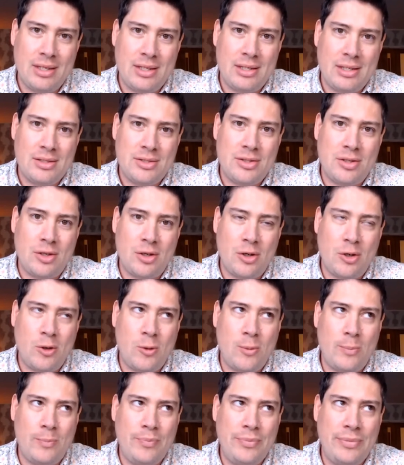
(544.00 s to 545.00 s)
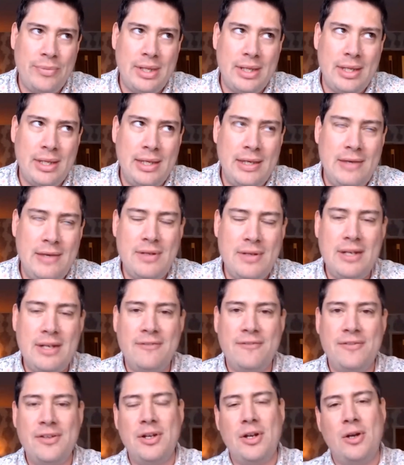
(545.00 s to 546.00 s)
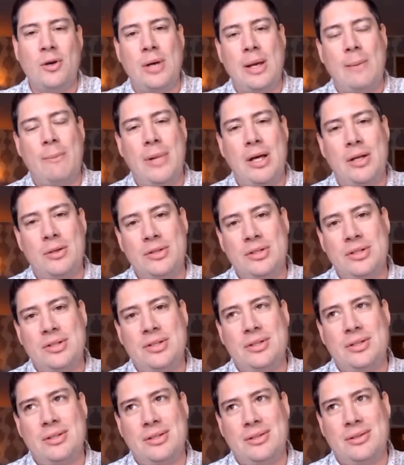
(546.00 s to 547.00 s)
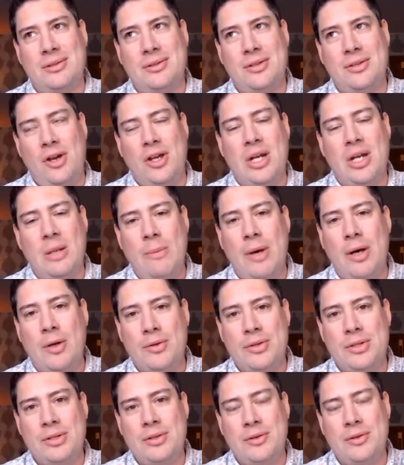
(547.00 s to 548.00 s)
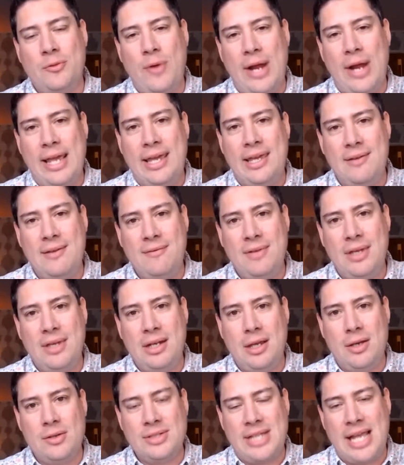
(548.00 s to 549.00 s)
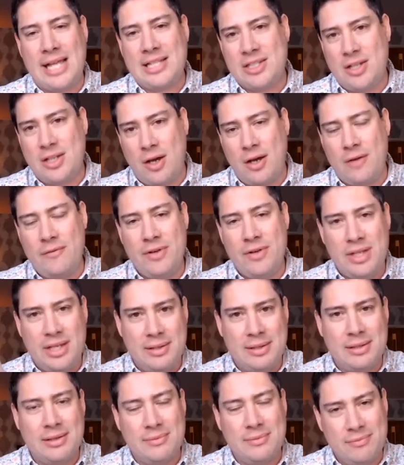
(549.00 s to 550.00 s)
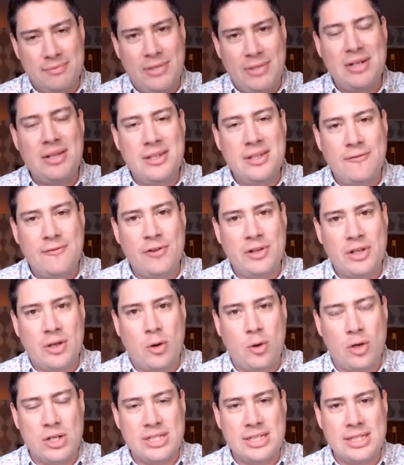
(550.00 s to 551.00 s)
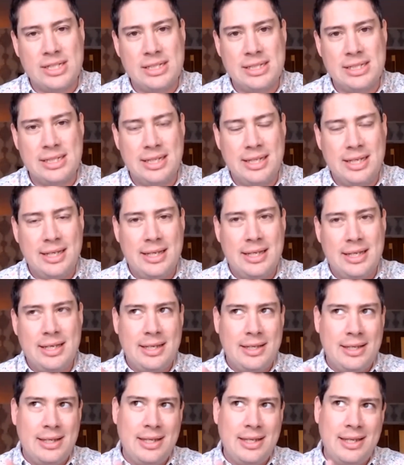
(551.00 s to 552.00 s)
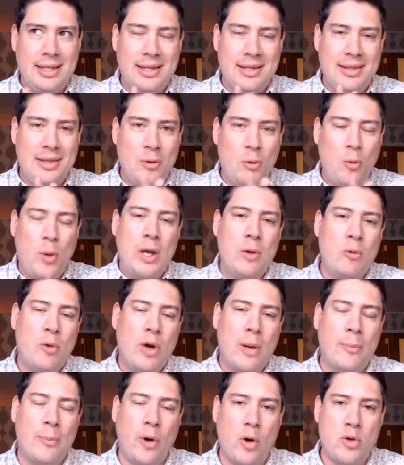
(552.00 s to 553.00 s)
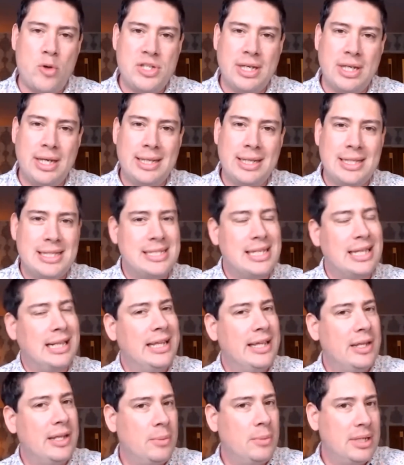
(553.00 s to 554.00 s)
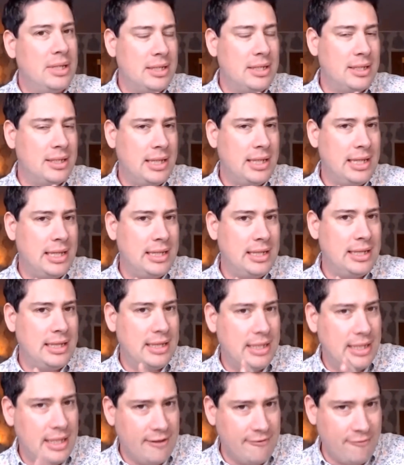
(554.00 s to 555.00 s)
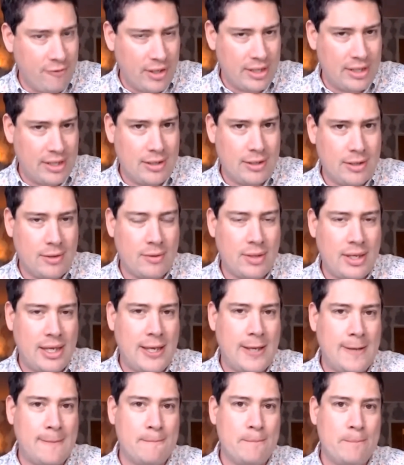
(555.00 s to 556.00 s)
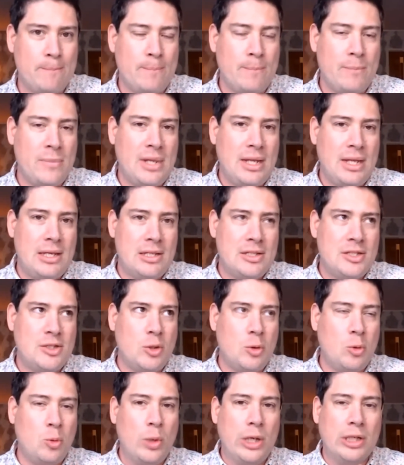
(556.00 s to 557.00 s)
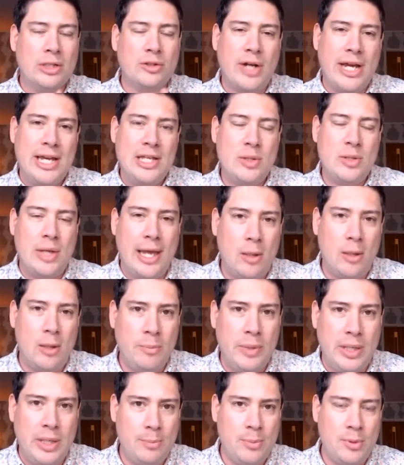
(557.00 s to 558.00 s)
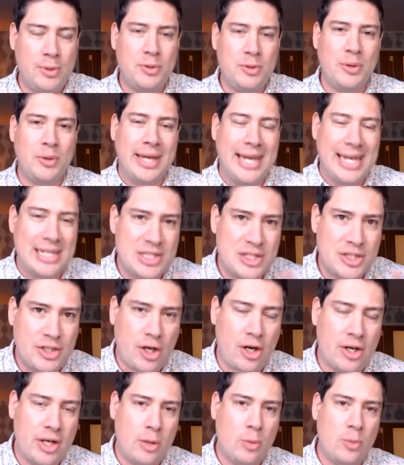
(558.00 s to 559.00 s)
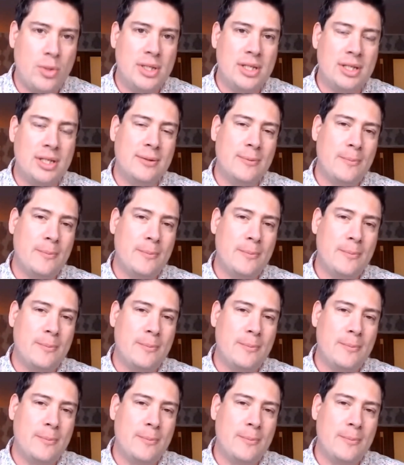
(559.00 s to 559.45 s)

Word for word: so even if you know about uh, talking about ranking videos that's covered in many different courses uh, the way we're approaching it is a little bit different okay so we're trying to help people to get started with it